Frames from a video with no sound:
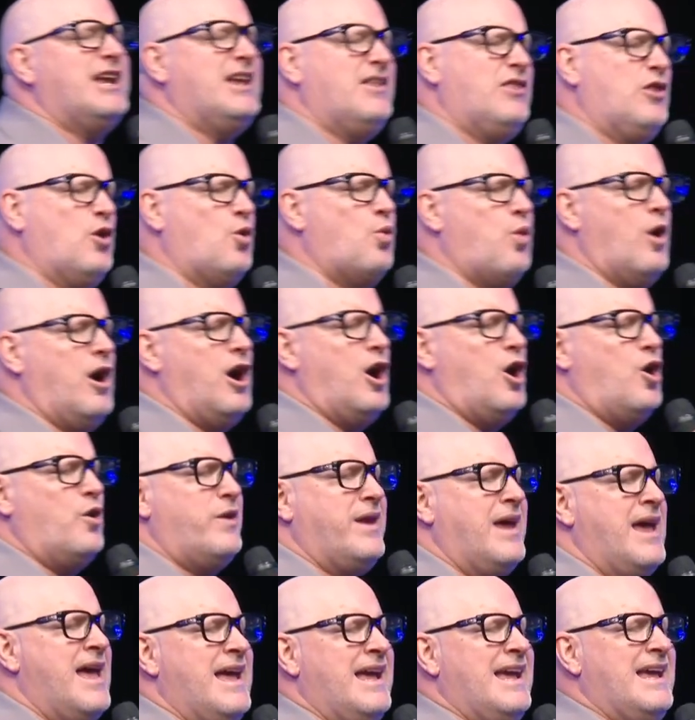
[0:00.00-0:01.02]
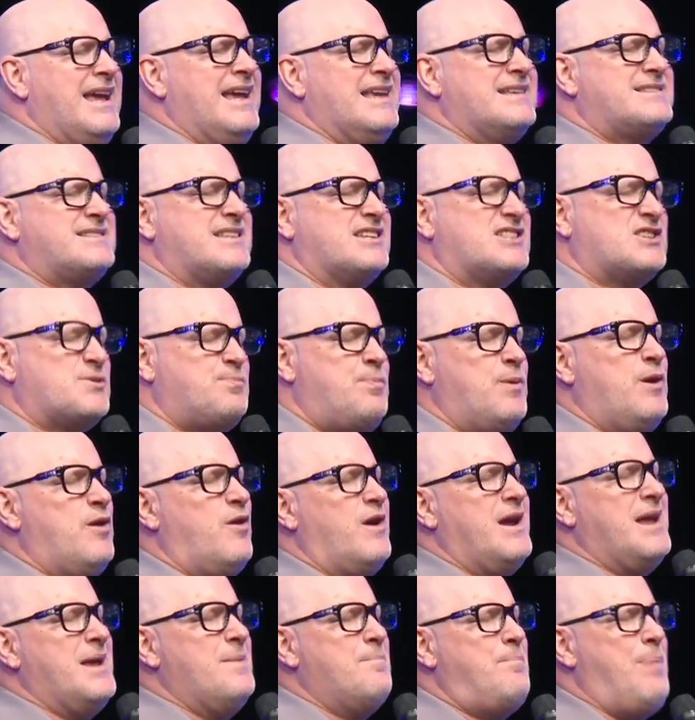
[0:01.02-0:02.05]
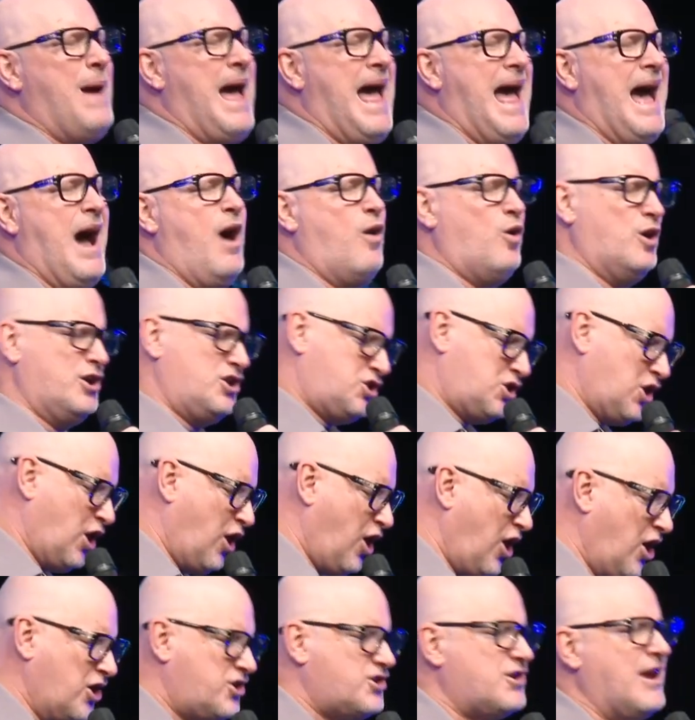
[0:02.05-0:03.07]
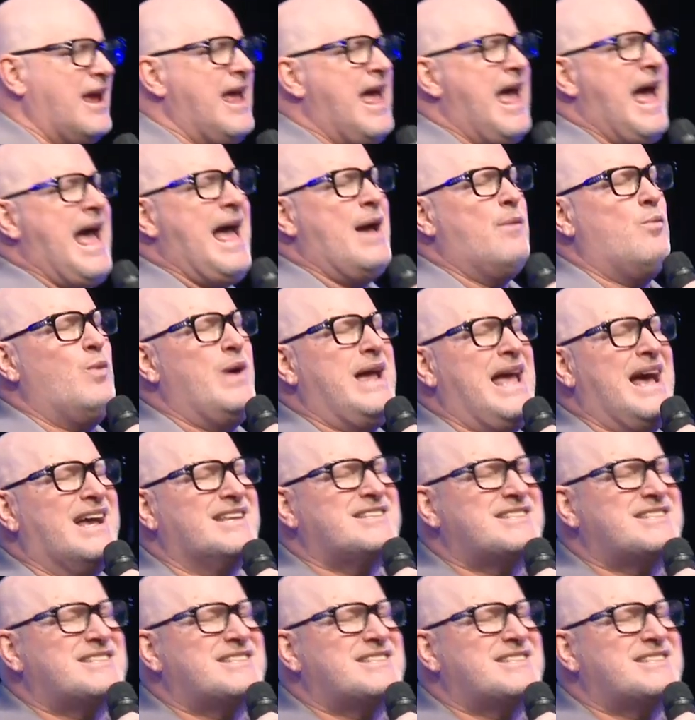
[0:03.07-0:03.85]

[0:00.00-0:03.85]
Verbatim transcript: in the world is the spirit empowered church, and we are